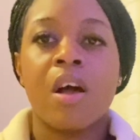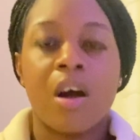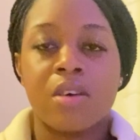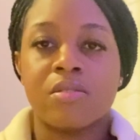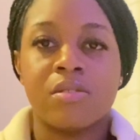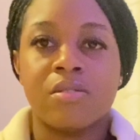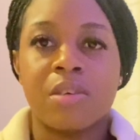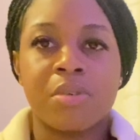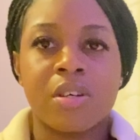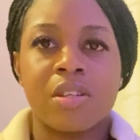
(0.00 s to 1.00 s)
don't know. I'm
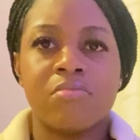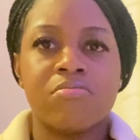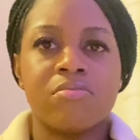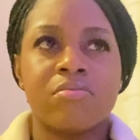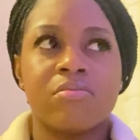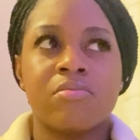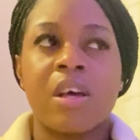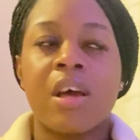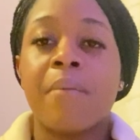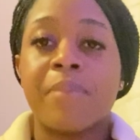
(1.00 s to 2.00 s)
not gonna.
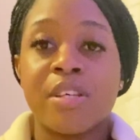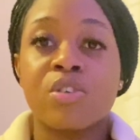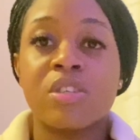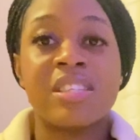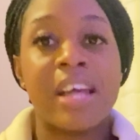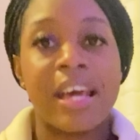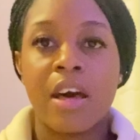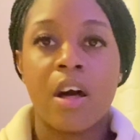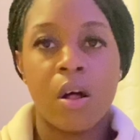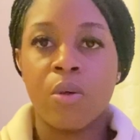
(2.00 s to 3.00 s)
But it's like a
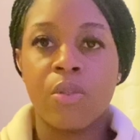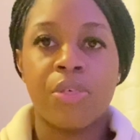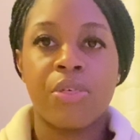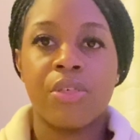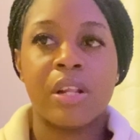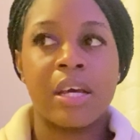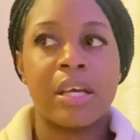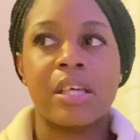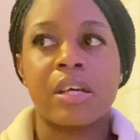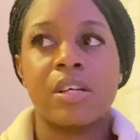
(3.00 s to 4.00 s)
health
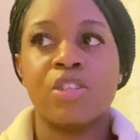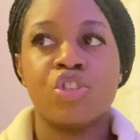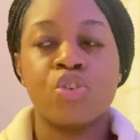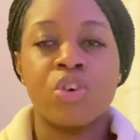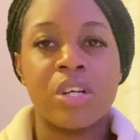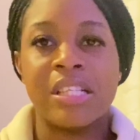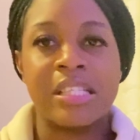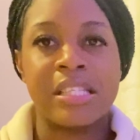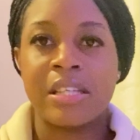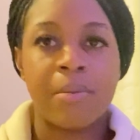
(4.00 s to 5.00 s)
like
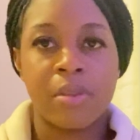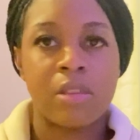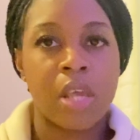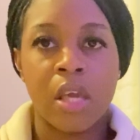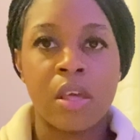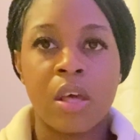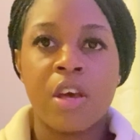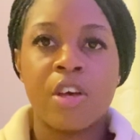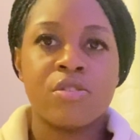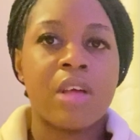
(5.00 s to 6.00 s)
insurance type of thing,
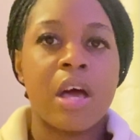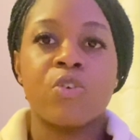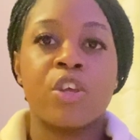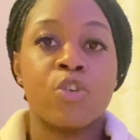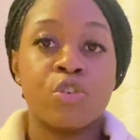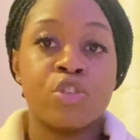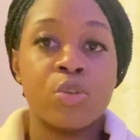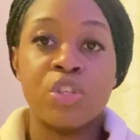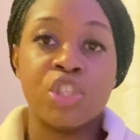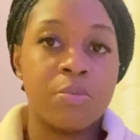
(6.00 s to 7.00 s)
so that you can go to
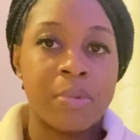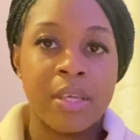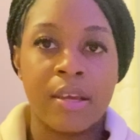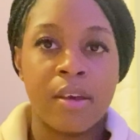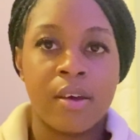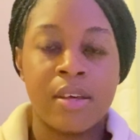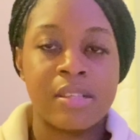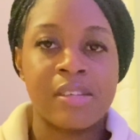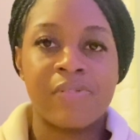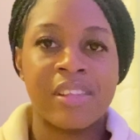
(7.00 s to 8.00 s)
your GP here and
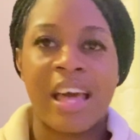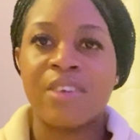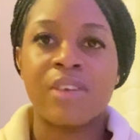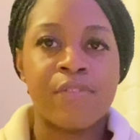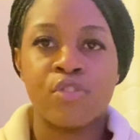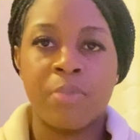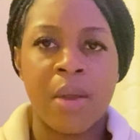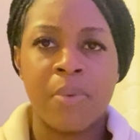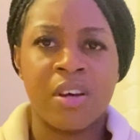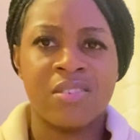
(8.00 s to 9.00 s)
stuff like that. I don't have to pay
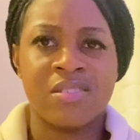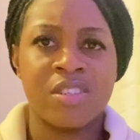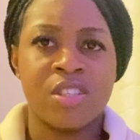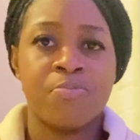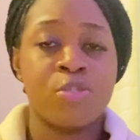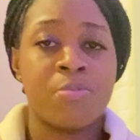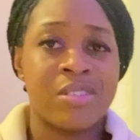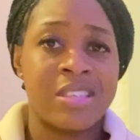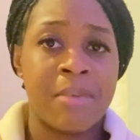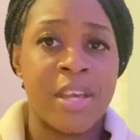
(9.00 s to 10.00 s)
when I got to
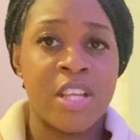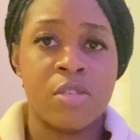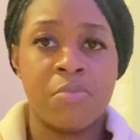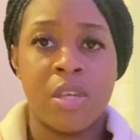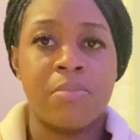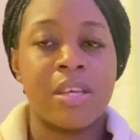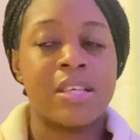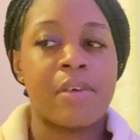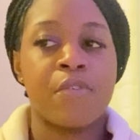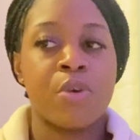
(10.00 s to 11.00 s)
see my GP because
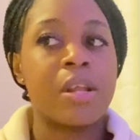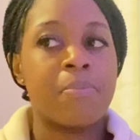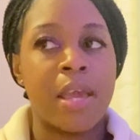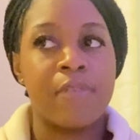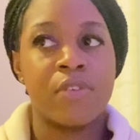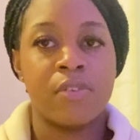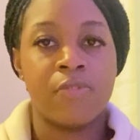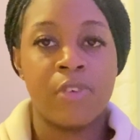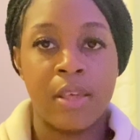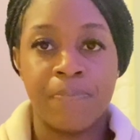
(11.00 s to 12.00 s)
I've already paid for the
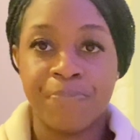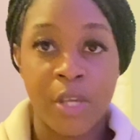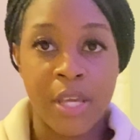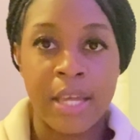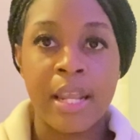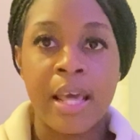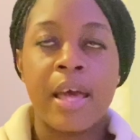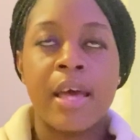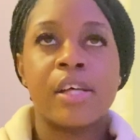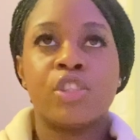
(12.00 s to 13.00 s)
fee you get.
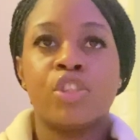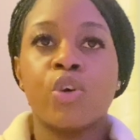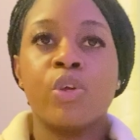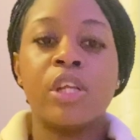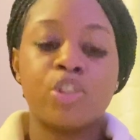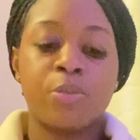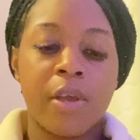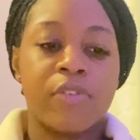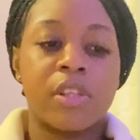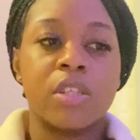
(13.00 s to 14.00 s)
So you need to pay
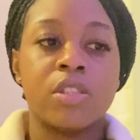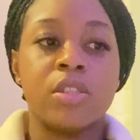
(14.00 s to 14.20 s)
for the